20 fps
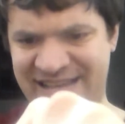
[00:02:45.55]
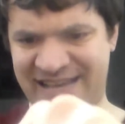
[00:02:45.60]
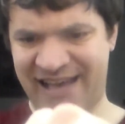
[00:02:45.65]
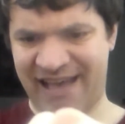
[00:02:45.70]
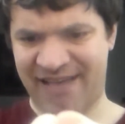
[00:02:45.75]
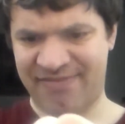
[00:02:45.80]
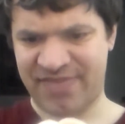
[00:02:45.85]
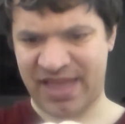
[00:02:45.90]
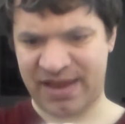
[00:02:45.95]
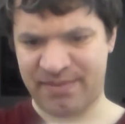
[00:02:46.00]

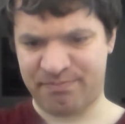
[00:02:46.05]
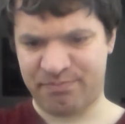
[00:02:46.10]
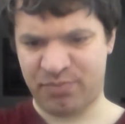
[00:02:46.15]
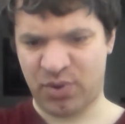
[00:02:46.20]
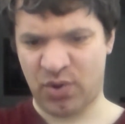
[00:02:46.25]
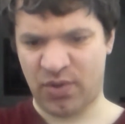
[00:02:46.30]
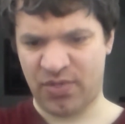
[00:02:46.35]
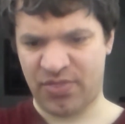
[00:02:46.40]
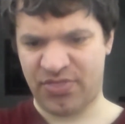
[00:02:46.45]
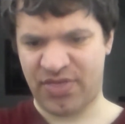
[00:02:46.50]
and then
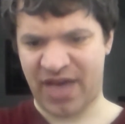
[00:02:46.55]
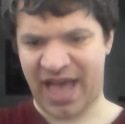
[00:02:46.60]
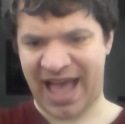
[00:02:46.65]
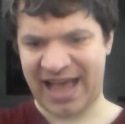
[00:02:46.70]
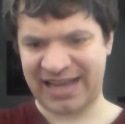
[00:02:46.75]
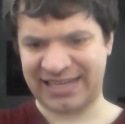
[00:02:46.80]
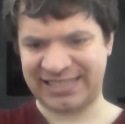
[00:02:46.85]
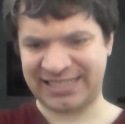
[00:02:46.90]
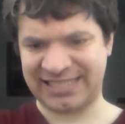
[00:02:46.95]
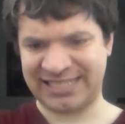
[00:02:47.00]
put
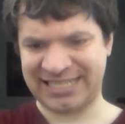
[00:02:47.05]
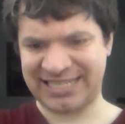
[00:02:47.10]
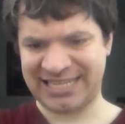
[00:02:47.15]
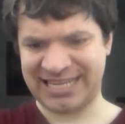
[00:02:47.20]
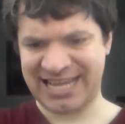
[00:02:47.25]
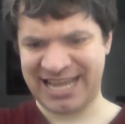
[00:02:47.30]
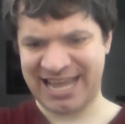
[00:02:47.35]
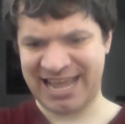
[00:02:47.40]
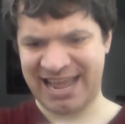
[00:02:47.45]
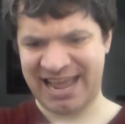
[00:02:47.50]
that
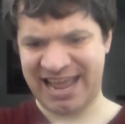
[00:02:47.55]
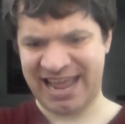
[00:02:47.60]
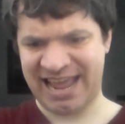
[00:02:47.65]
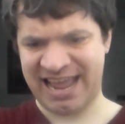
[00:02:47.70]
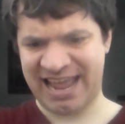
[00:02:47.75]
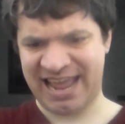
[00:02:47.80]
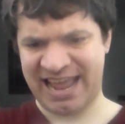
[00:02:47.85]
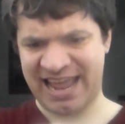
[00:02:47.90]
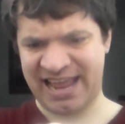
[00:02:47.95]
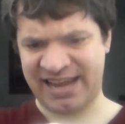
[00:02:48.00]

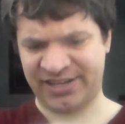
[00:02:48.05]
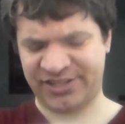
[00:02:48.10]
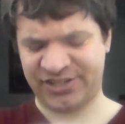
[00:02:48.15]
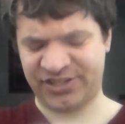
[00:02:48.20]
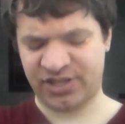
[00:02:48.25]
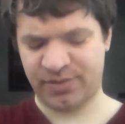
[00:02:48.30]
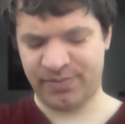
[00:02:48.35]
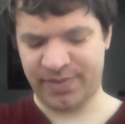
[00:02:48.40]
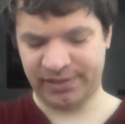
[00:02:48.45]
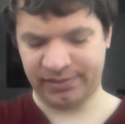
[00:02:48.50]
into
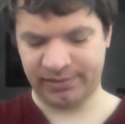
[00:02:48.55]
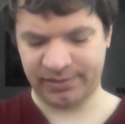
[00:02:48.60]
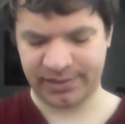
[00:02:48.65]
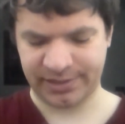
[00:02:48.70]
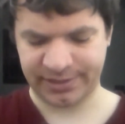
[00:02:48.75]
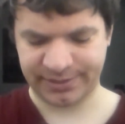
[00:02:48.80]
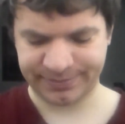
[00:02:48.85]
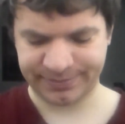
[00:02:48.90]
the milk.